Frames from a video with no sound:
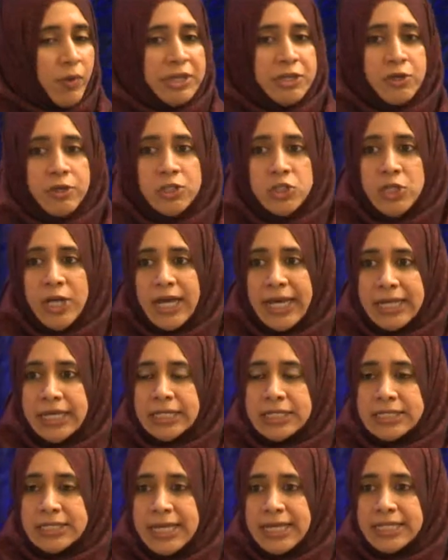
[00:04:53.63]
when your
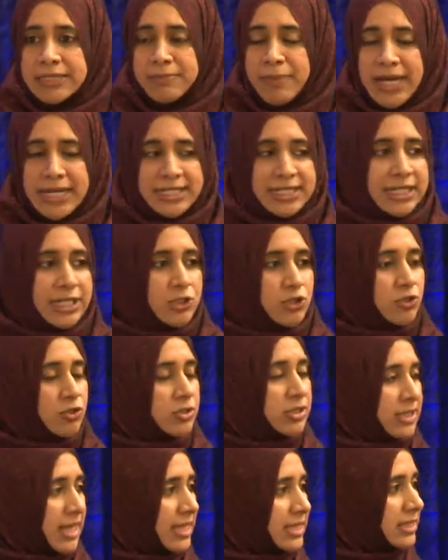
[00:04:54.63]
child says, my teacher
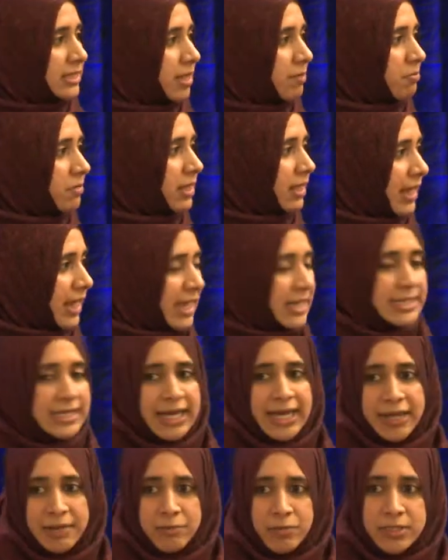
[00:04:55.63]
said something
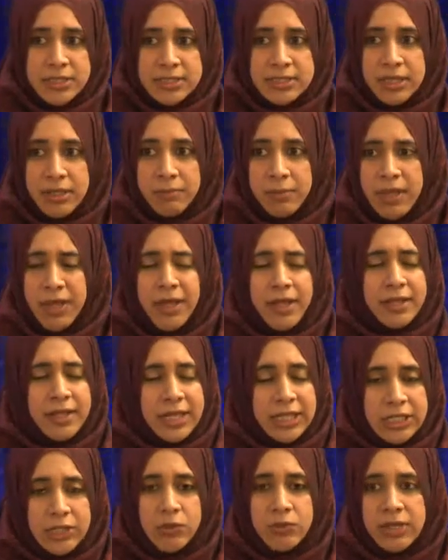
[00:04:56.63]
anti-Muslim,
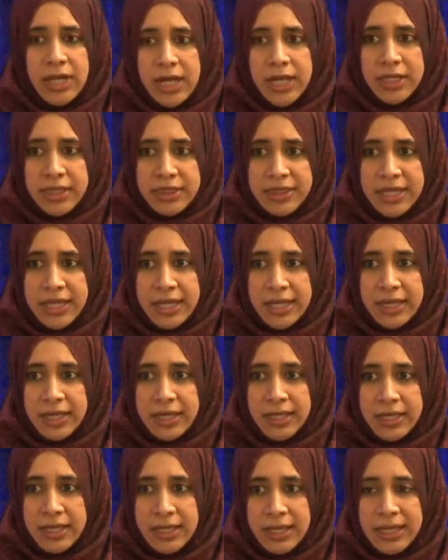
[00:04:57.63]
that you not think,
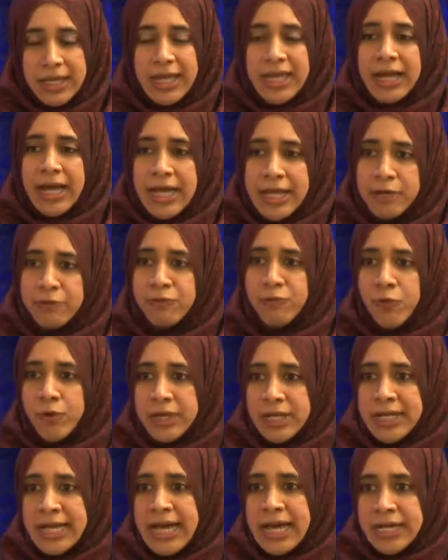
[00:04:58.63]
can I
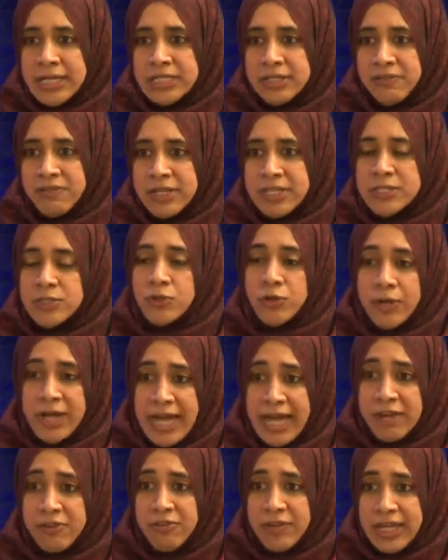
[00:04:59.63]
afford an activist or
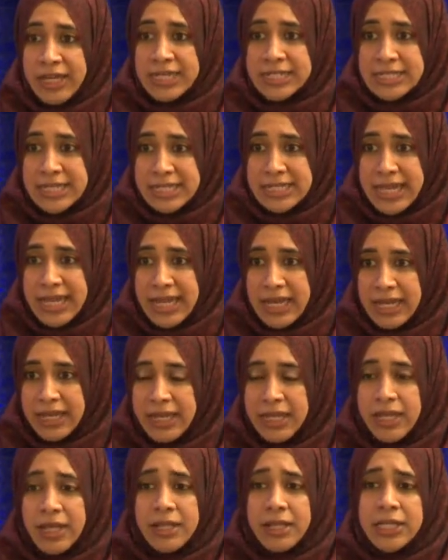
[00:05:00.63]
advocate today,
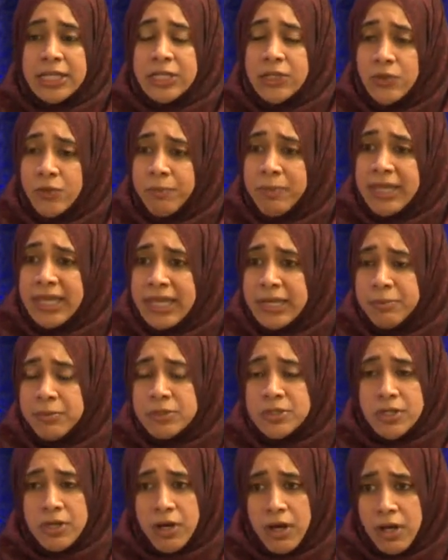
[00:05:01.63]
that you be
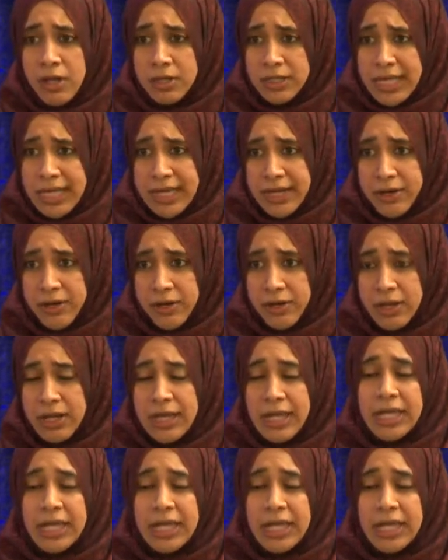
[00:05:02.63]
able to call CAIR,